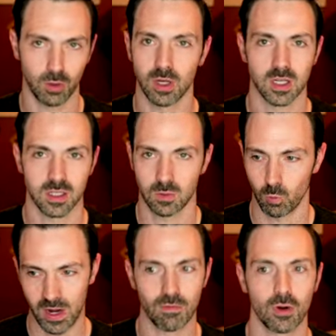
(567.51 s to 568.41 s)
You can just,
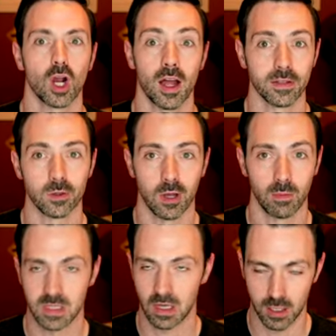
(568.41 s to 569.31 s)
whenever your console
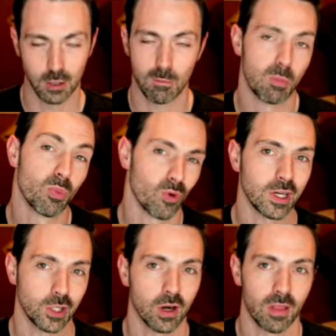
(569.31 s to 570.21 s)
comes on, you can be
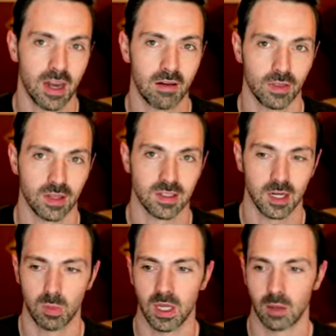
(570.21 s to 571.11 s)
pretty sure that everything's
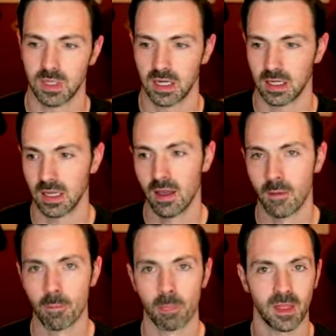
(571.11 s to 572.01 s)
gonna be updated.
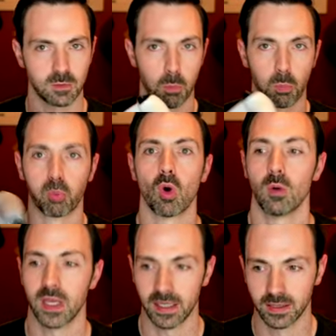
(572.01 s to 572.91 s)
That's
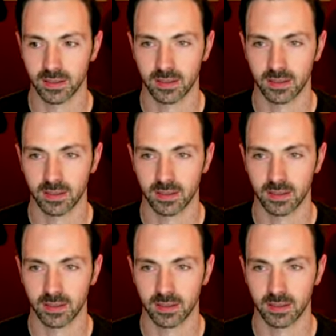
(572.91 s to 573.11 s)
broken.